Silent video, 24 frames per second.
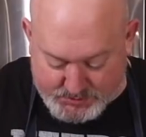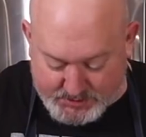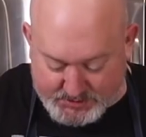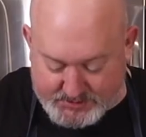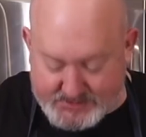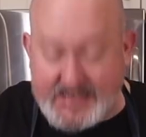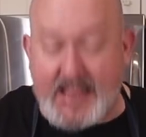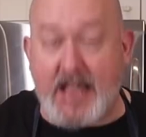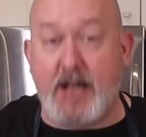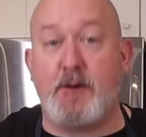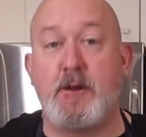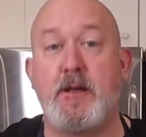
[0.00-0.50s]

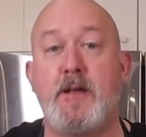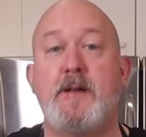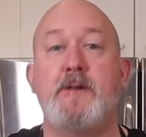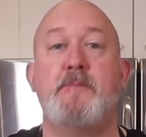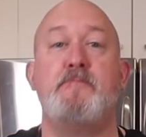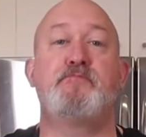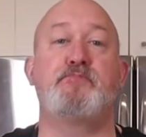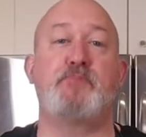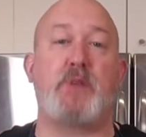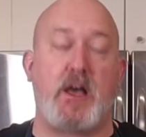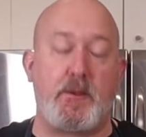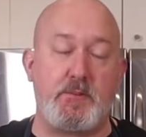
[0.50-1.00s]
this. Now,
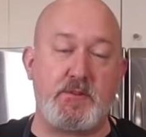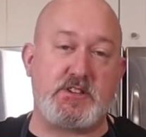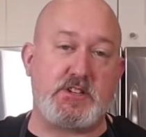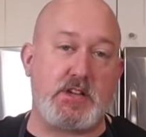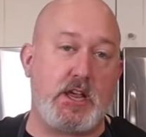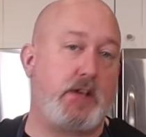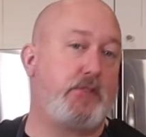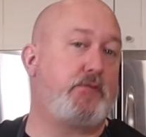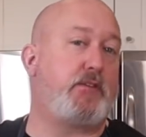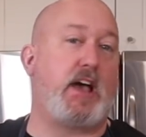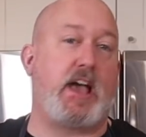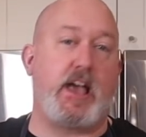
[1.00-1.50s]
I'm a
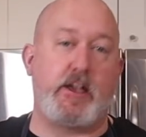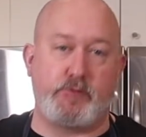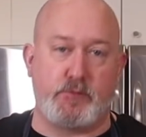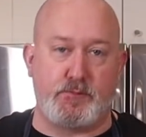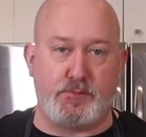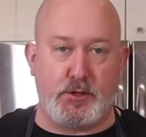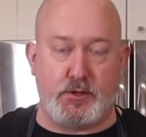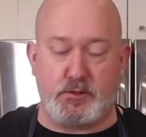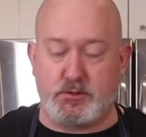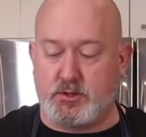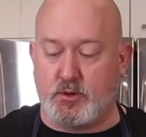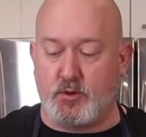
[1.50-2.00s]
chef, I have a
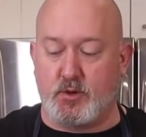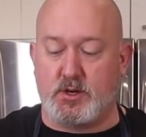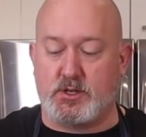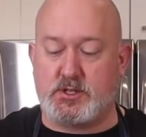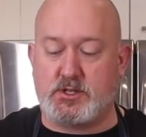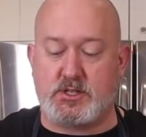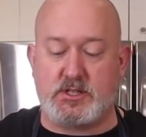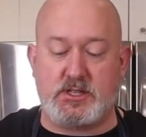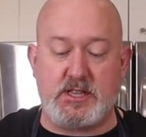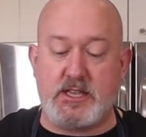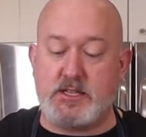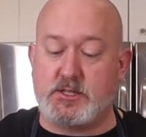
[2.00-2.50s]

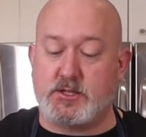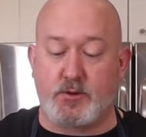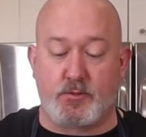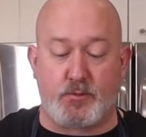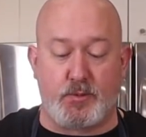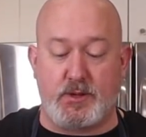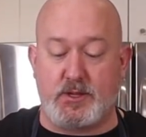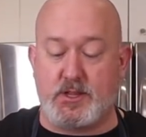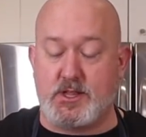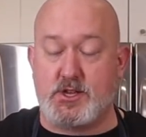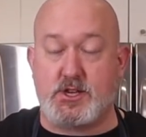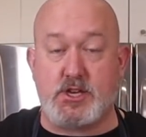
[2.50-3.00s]
blowtorch. These are
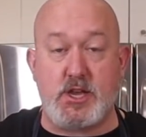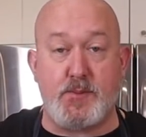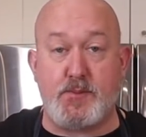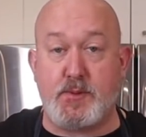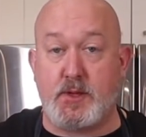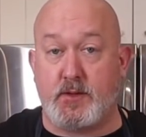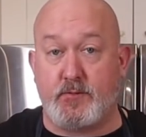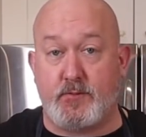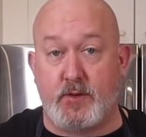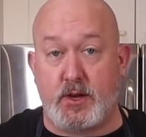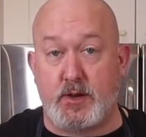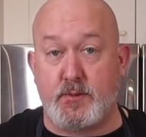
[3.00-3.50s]
really cheap, you
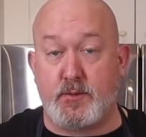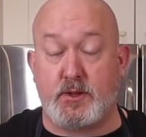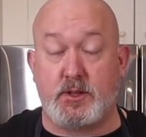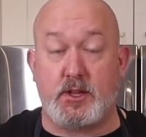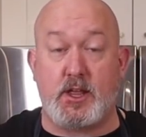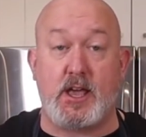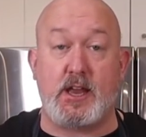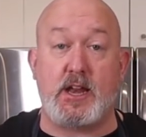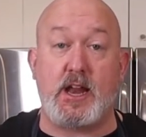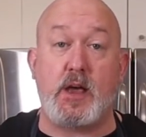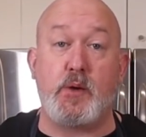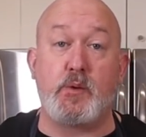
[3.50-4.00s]
can find them
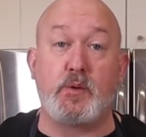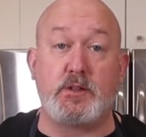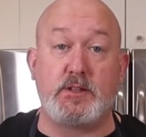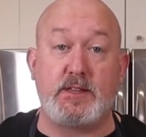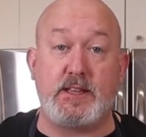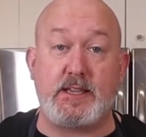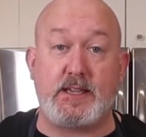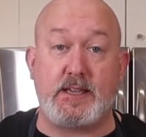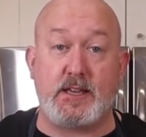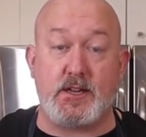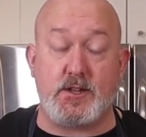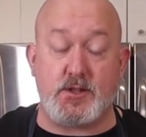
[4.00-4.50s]
online. I will
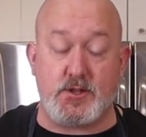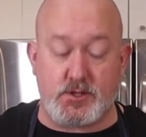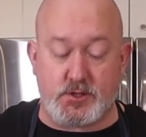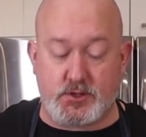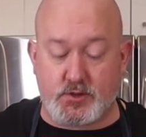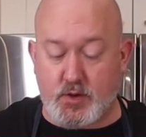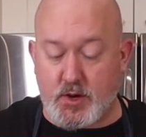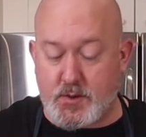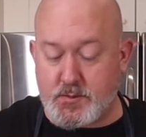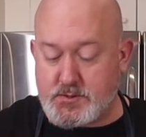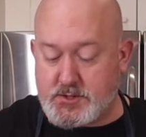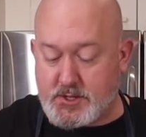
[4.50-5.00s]
link it in the
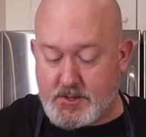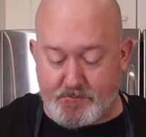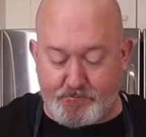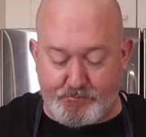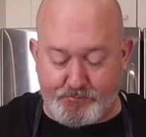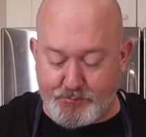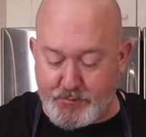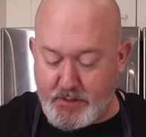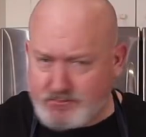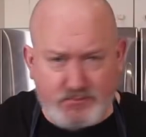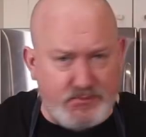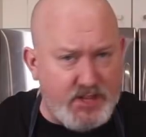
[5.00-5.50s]

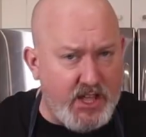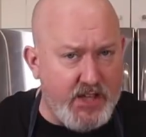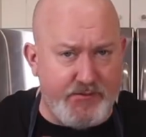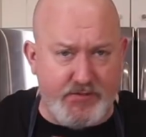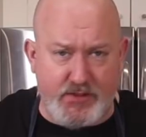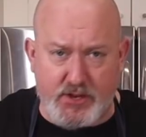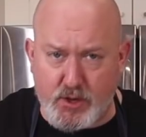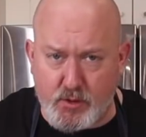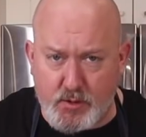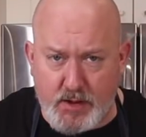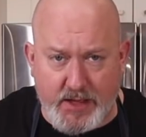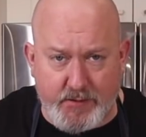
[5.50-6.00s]
description. If
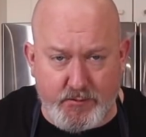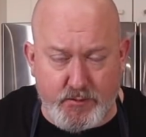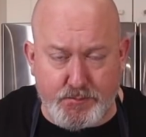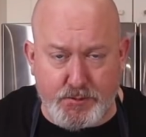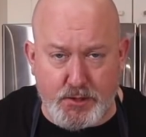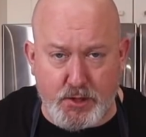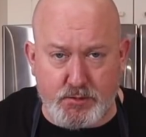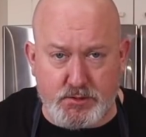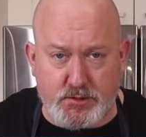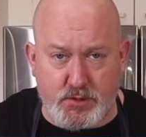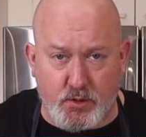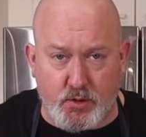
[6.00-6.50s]
you don't have a
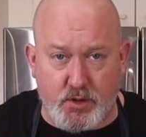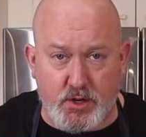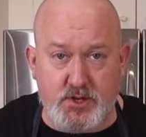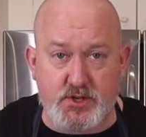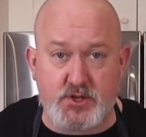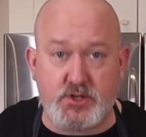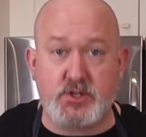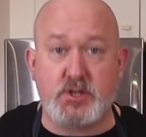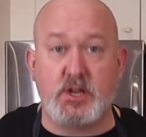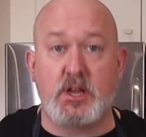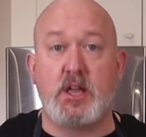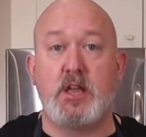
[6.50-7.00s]

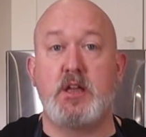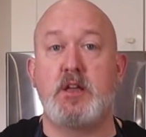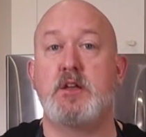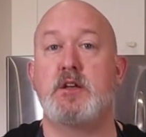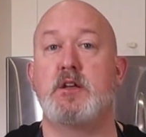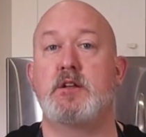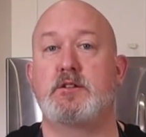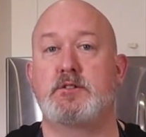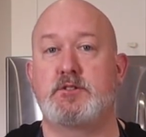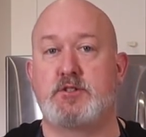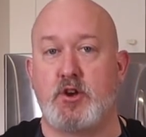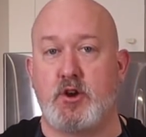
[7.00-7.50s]
blowtorch,
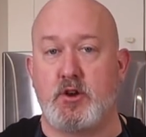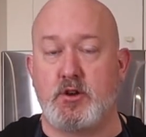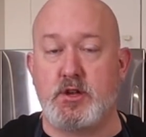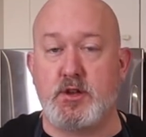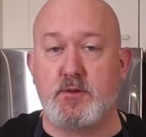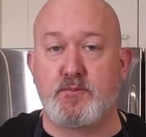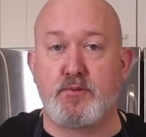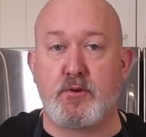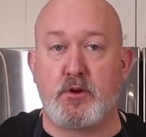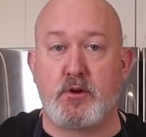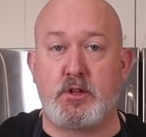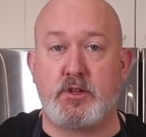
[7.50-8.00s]
turn
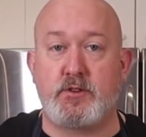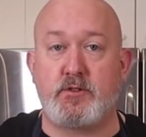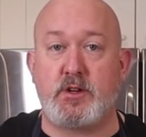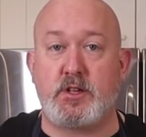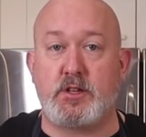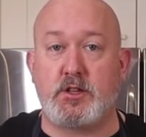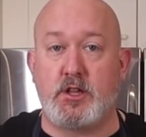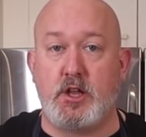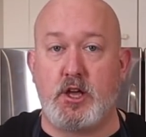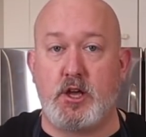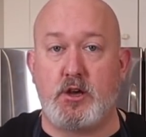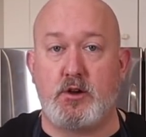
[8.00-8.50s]
your broiler
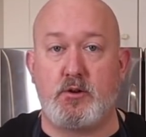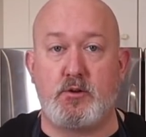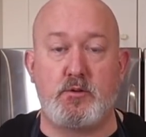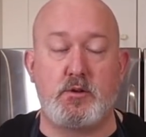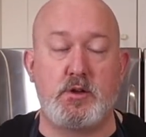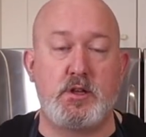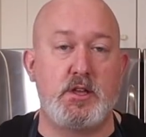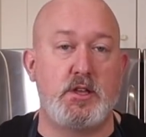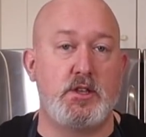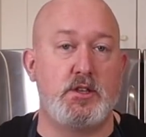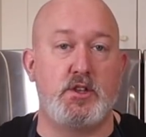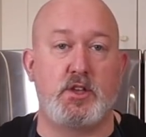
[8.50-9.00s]
on
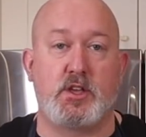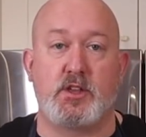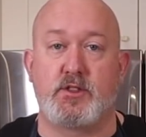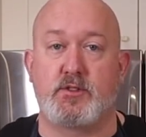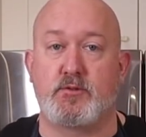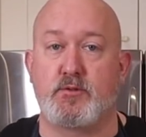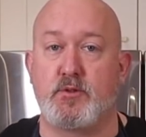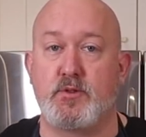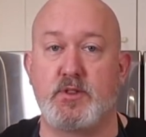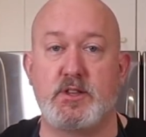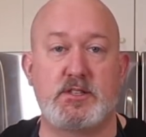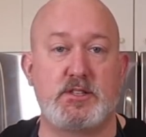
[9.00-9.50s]
low. You can
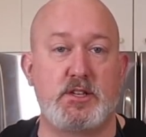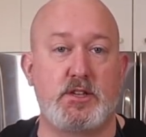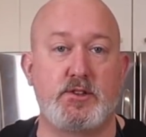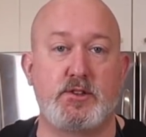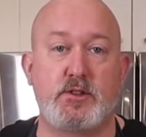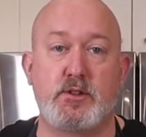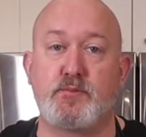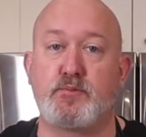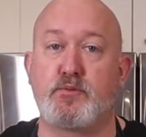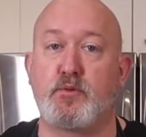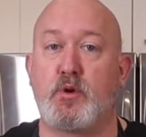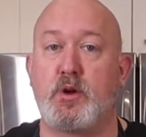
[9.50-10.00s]
throw this under
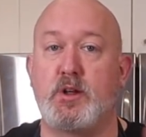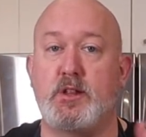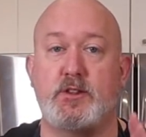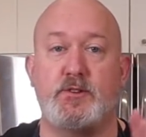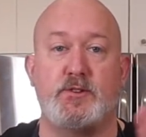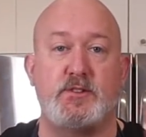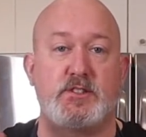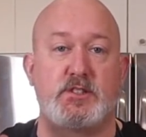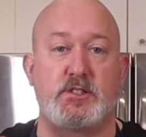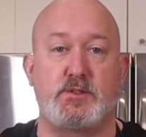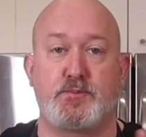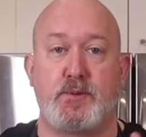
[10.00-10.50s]
the broiler
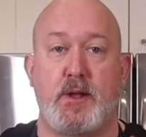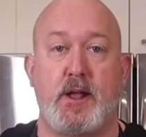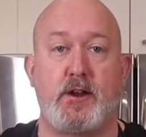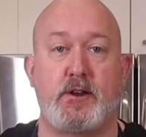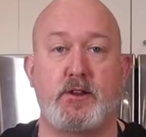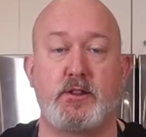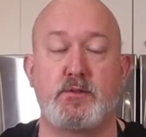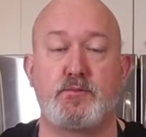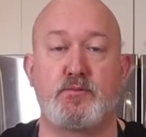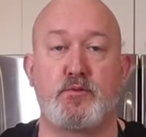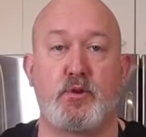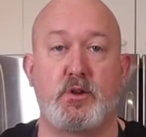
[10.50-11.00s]
and just brown
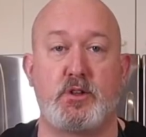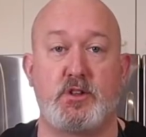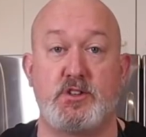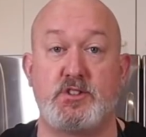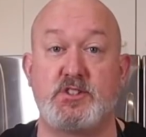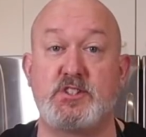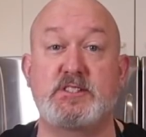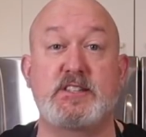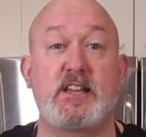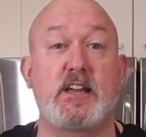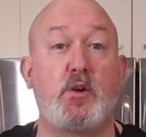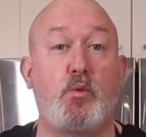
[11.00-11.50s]
in the broiler. You
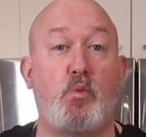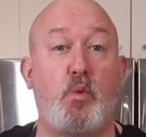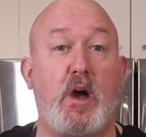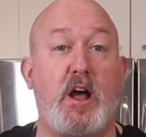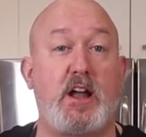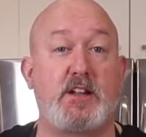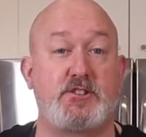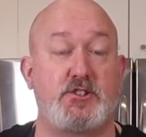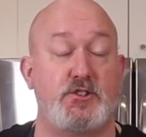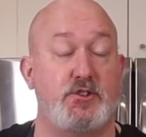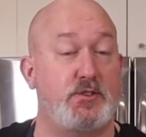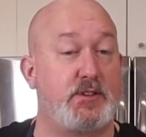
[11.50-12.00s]
just gotta
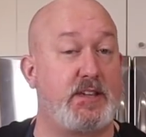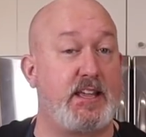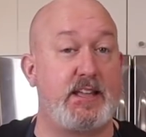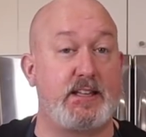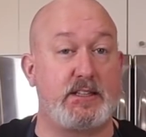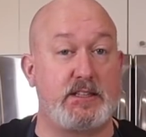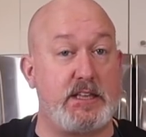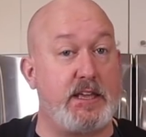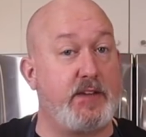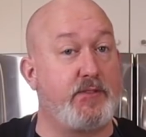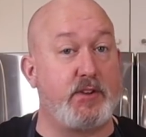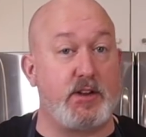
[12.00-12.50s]
watch it. You
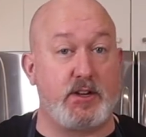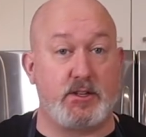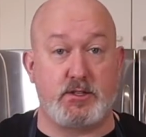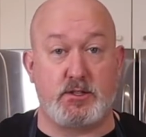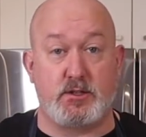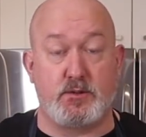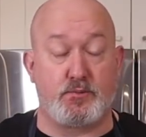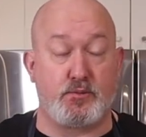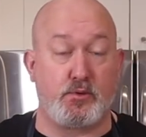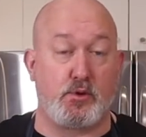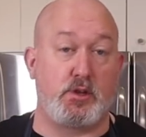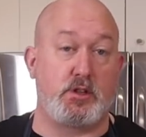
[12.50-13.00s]
can't leave it under
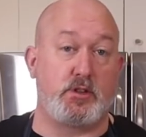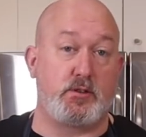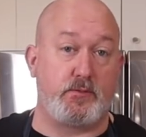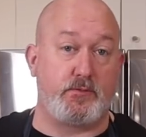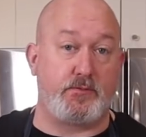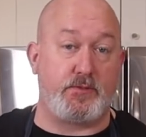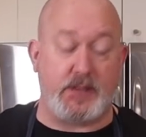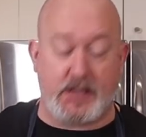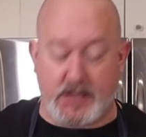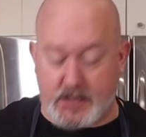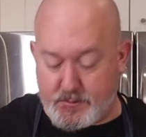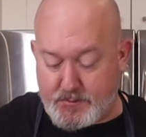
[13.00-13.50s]
the broiler and
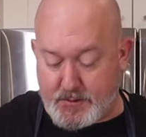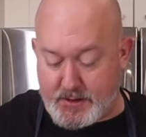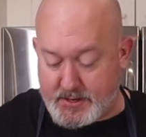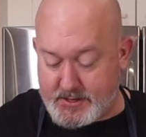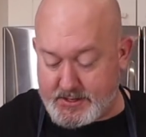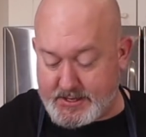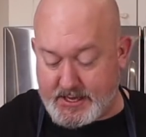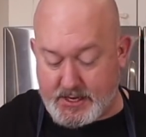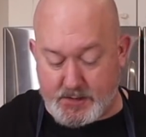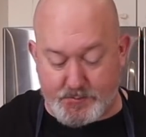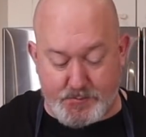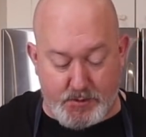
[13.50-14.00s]
forget about it.
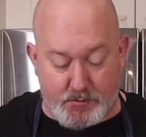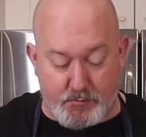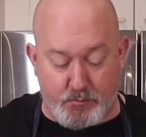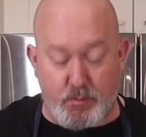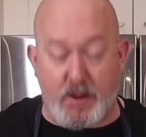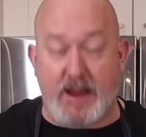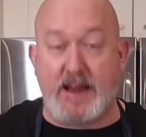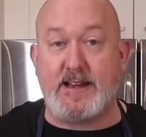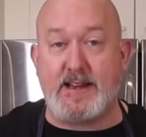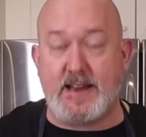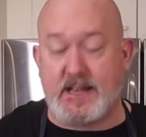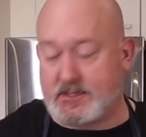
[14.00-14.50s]
You gotta be
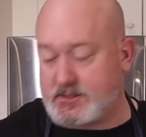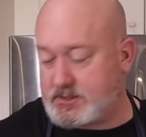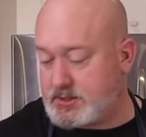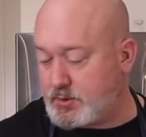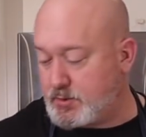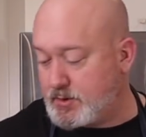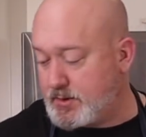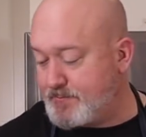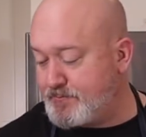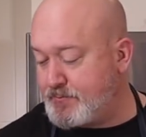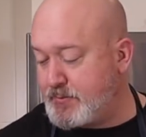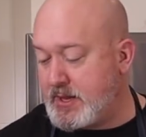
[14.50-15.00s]
right next
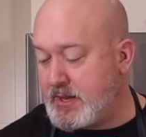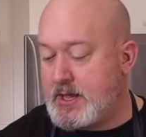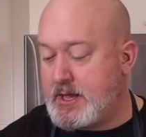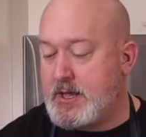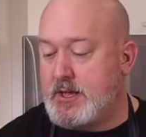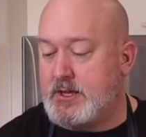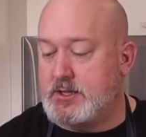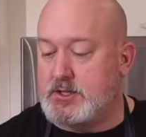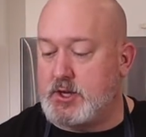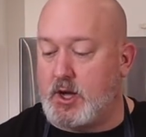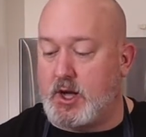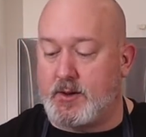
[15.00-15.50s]
to it.
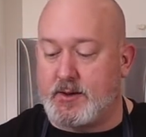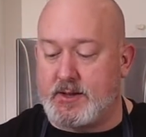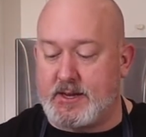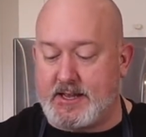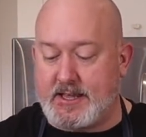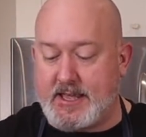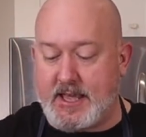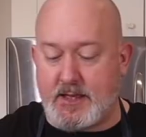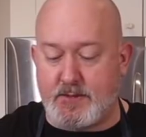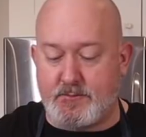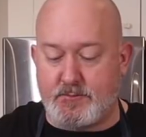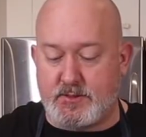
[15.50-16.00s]
So I'm gonna
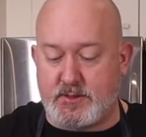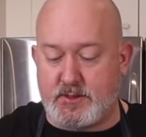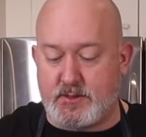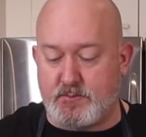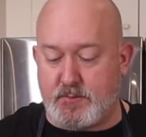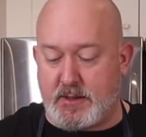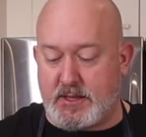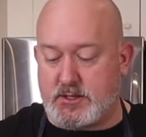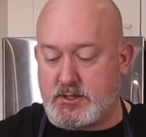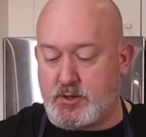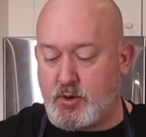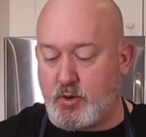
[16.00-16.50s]
get
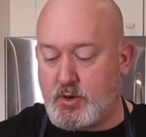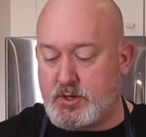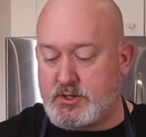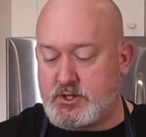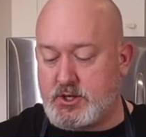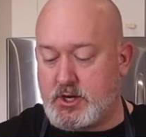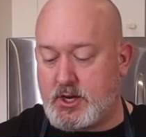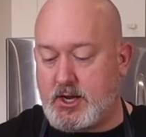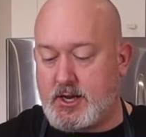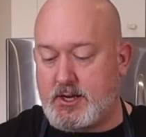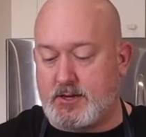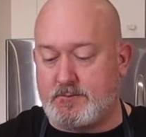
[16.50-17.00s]
my torch
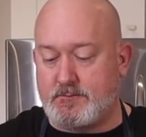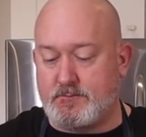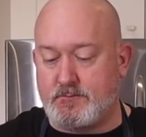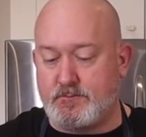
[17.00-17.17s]
on,